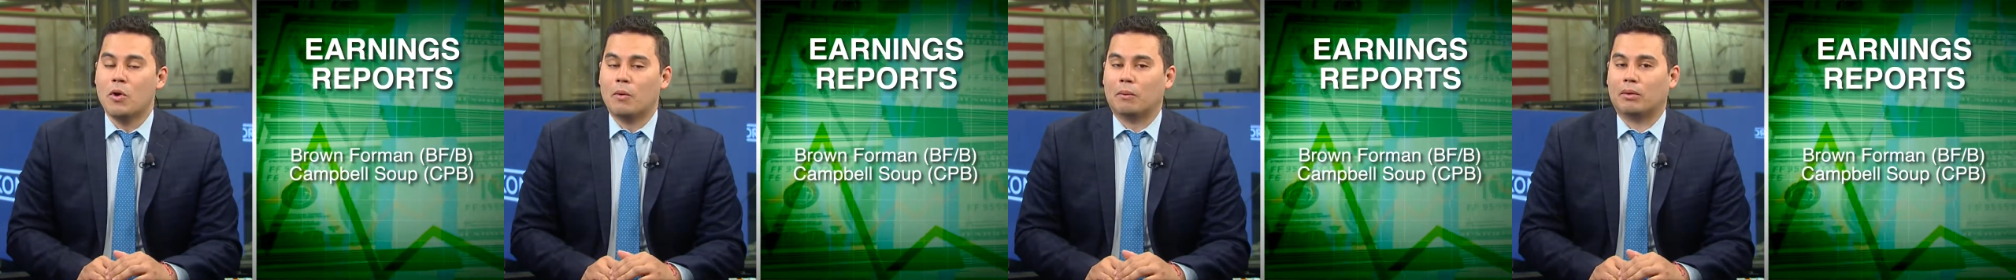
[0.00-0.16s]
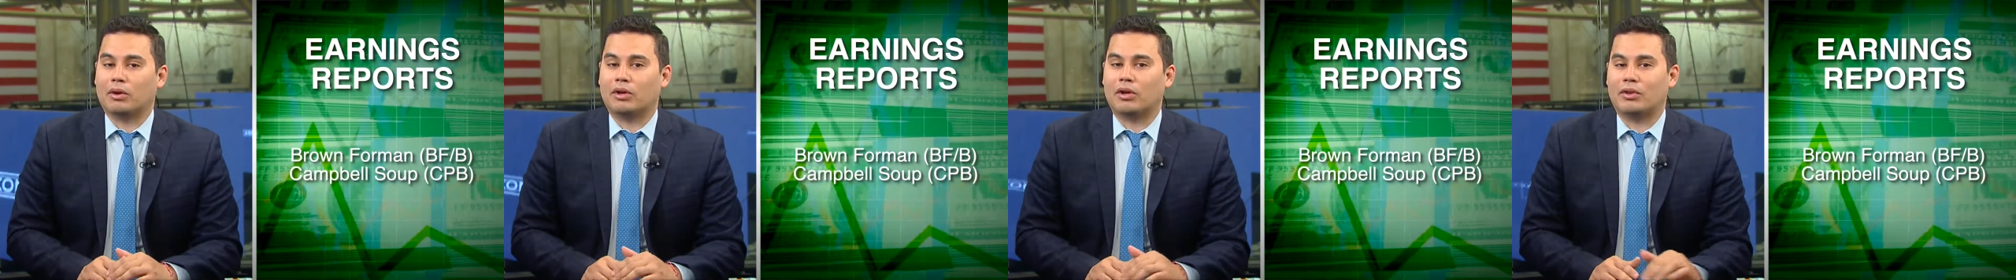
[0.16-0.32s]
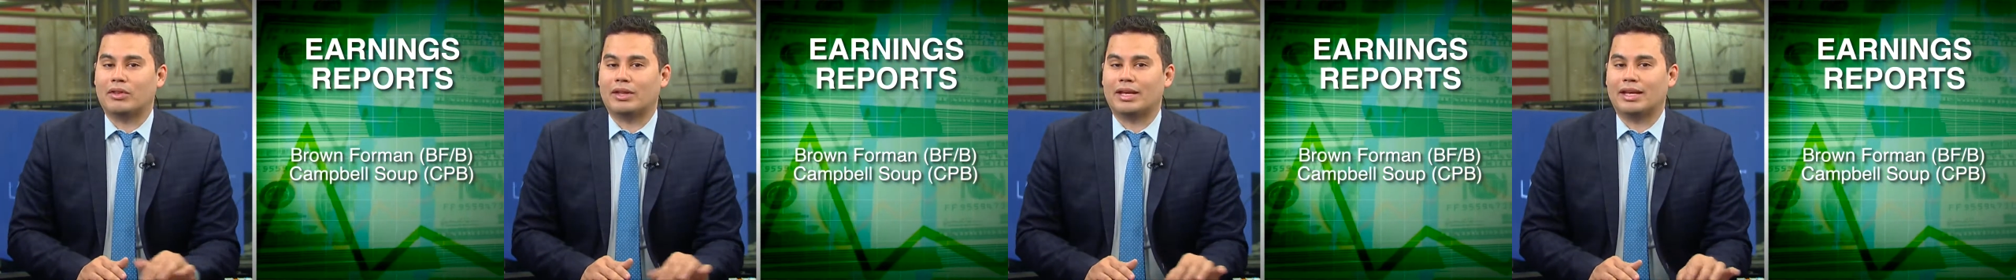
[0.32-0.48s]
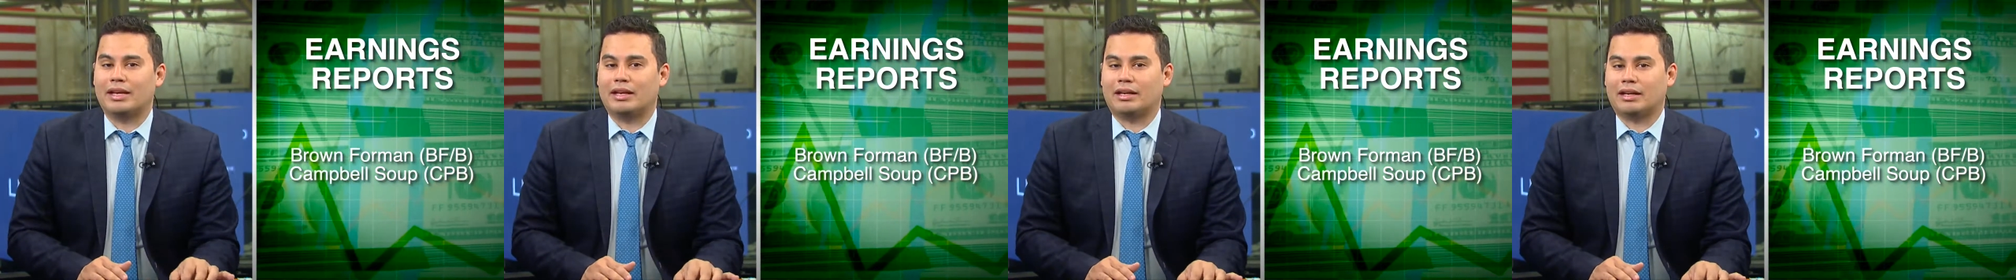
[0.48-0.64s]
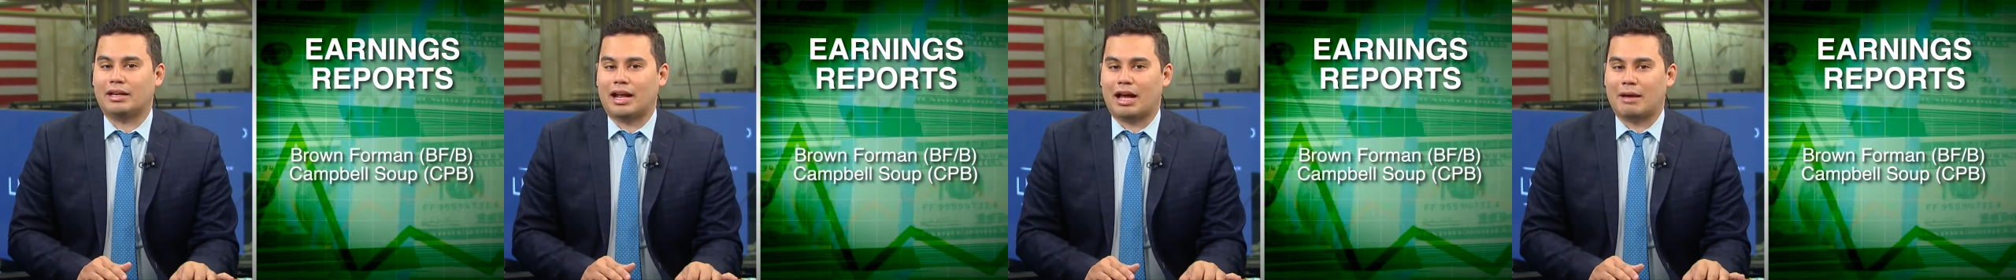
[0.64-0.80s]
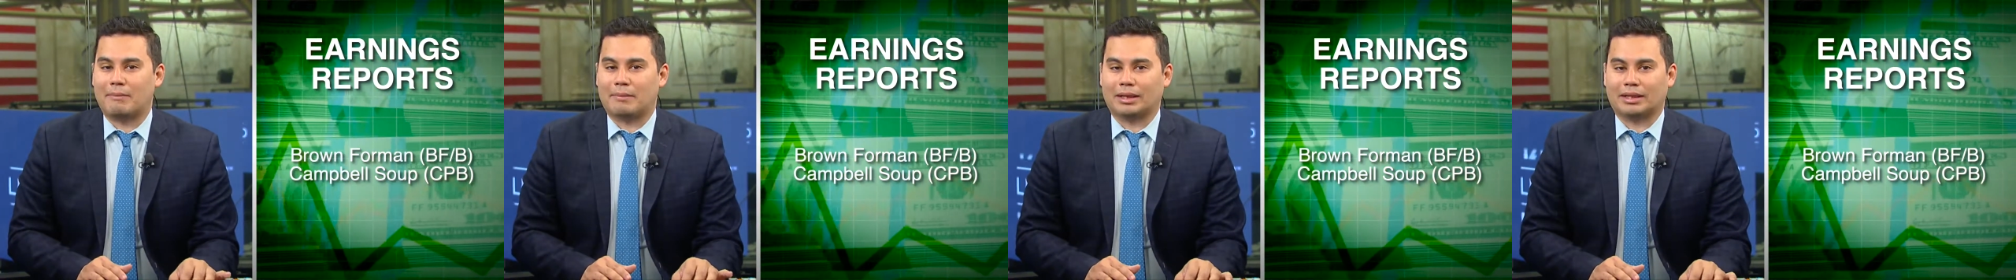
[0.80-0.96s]
Well, on the
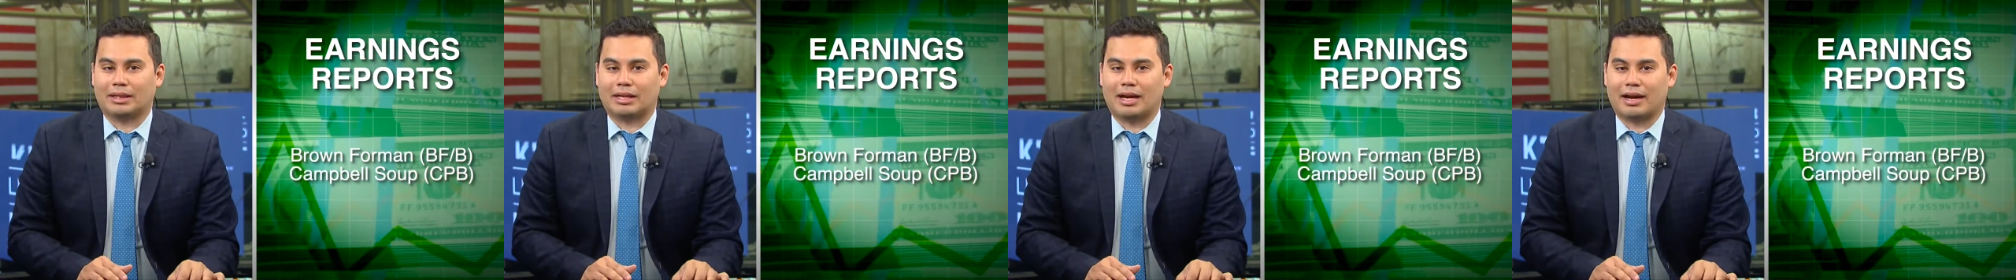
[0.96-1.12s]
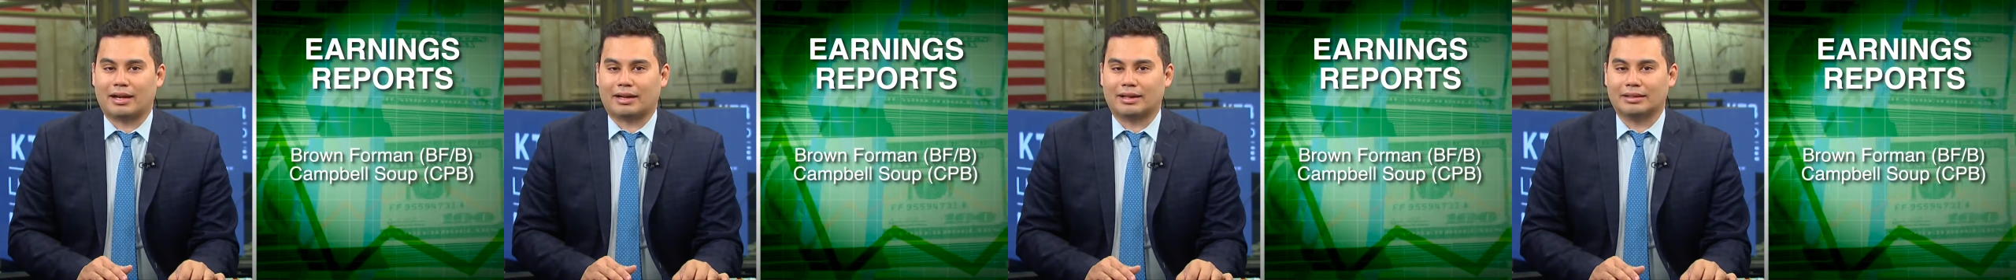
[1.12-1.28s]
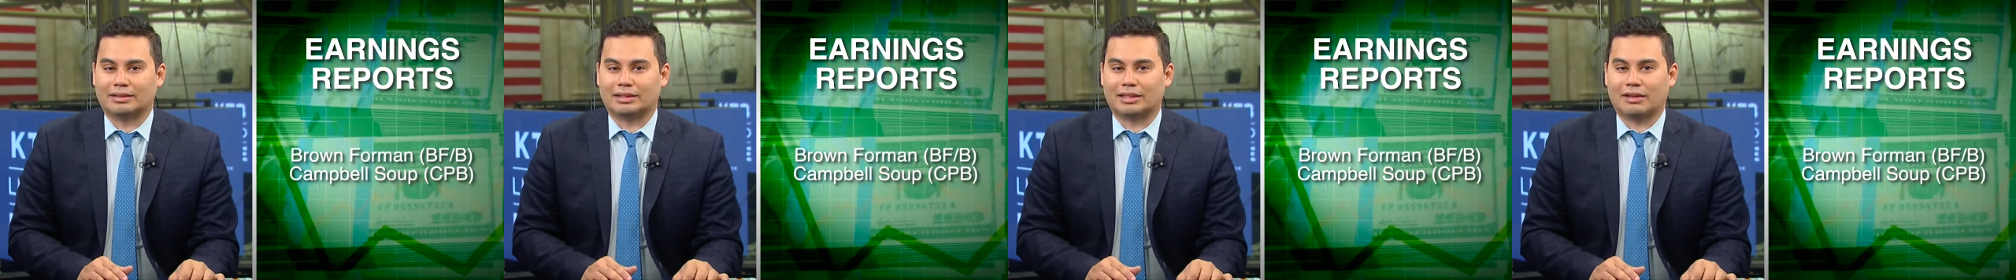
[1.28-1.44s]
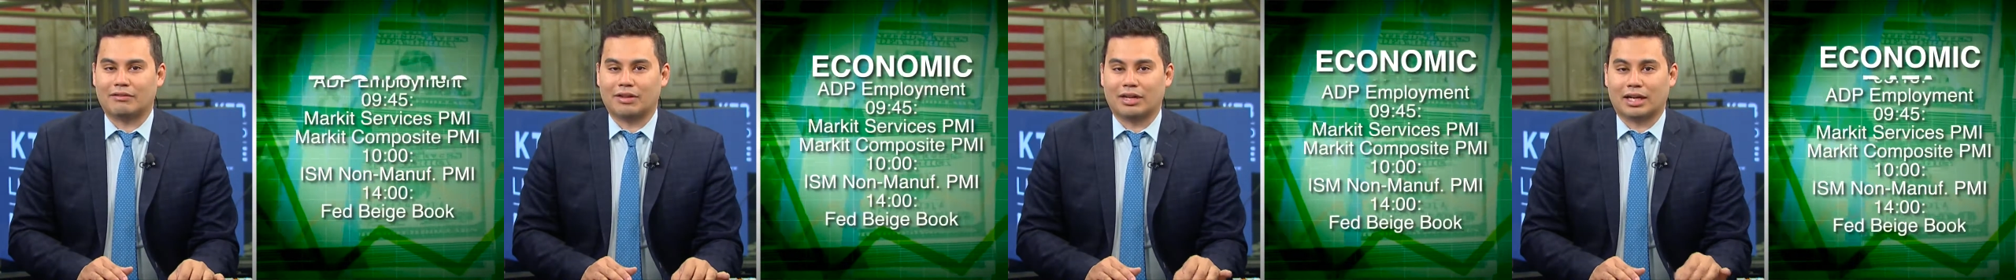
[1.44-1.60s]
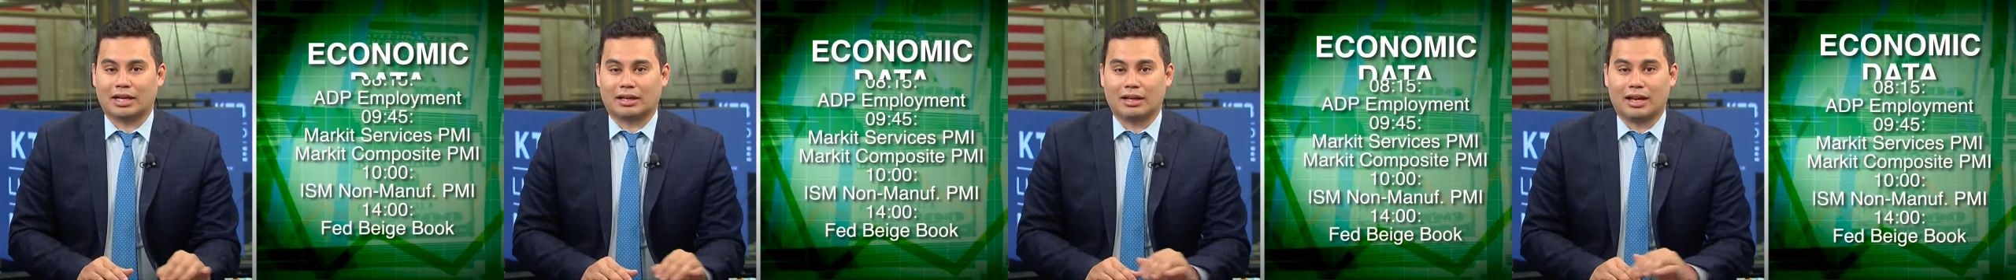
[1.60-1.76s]
economic docket, 7